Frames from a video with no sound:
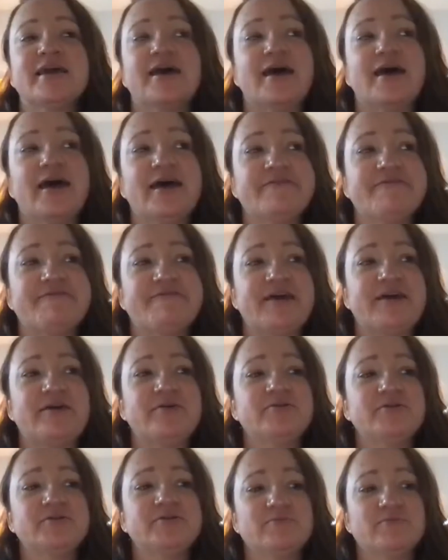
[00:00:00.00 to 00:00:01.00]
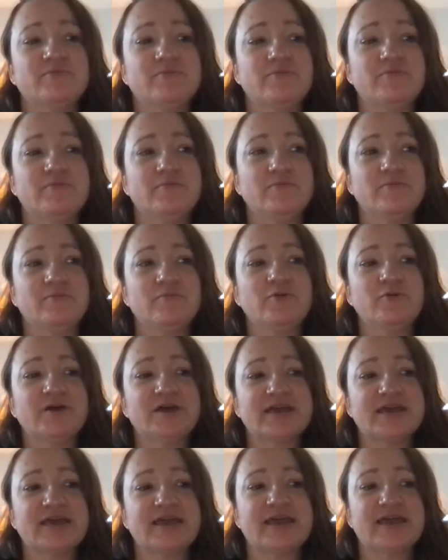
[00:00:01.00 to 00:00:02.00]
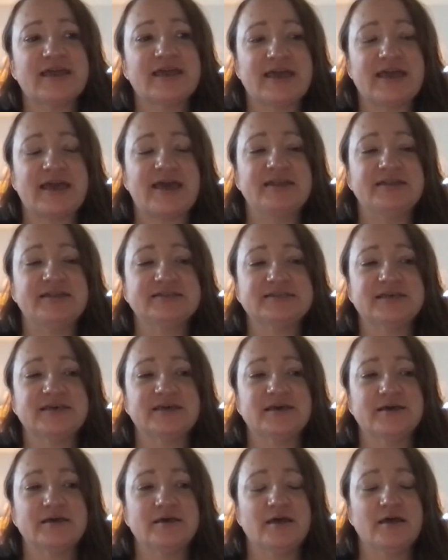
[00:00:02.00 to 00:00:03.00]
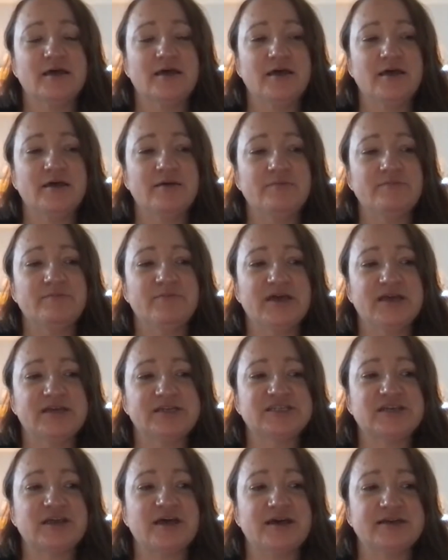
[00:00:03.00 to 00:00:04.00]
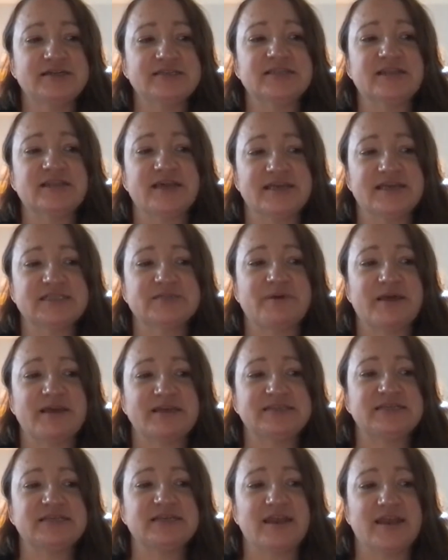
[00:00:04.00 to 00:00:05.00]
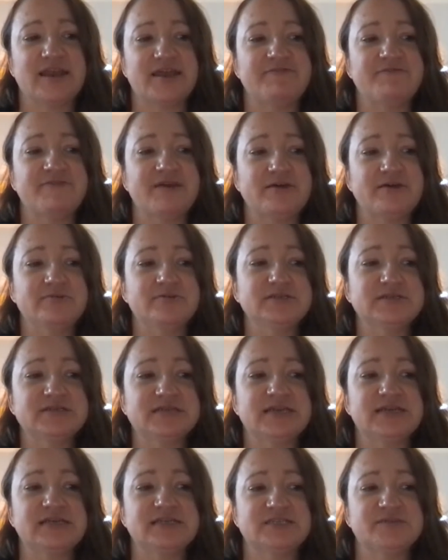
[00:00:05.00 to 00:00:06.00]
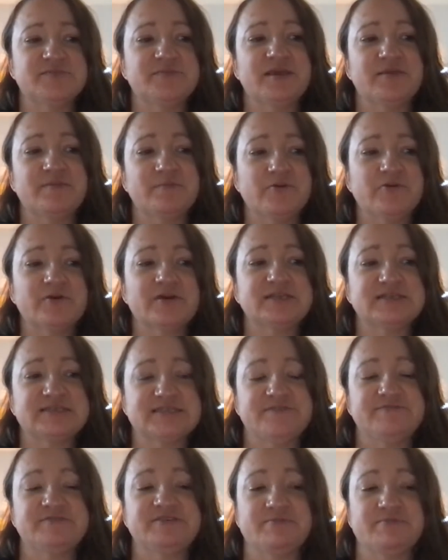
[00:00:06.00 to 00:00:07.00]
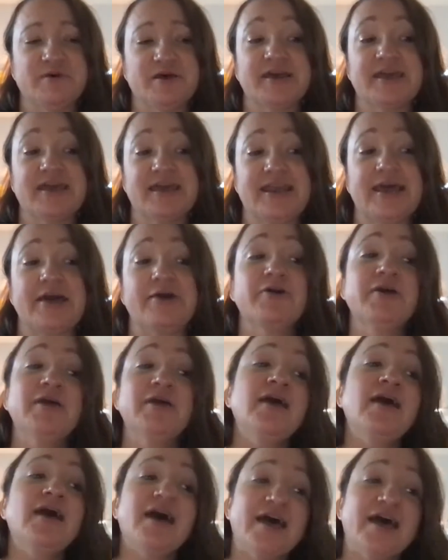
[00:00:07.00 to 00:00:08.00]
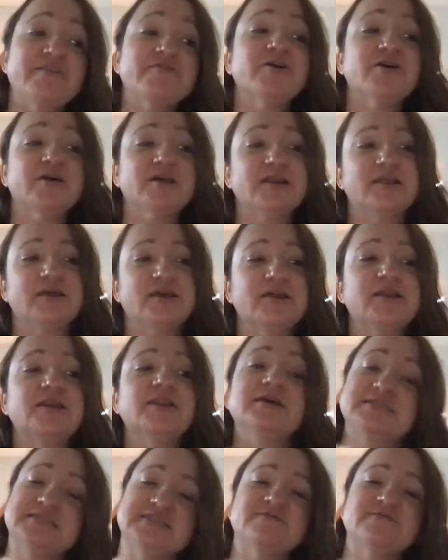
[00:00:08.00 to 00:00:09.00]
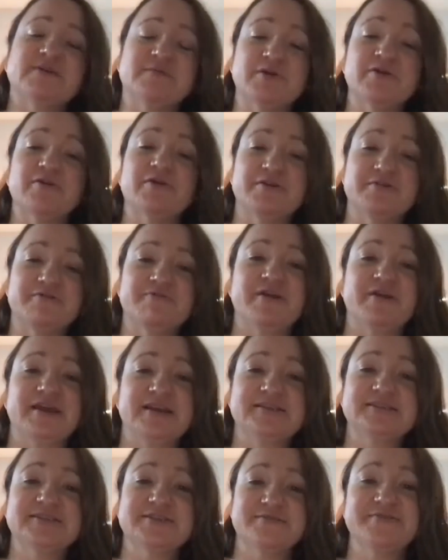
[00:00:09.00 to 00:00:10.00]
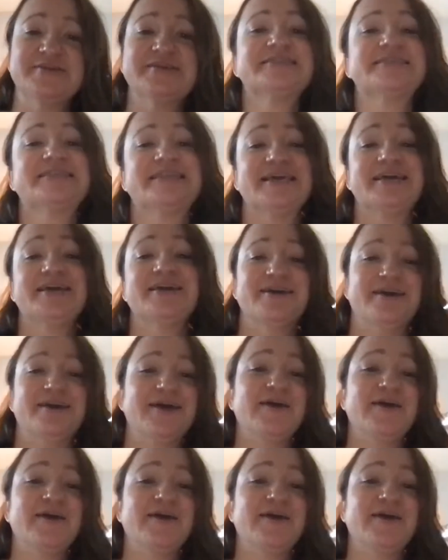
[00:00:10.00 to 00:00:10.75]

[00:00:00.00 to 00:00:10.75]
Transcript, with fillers: I found mm. working in Canada much harder than I expected, and I found it to be a more conservative market. Now, I've mm. got lots of immigrant friends, obviously.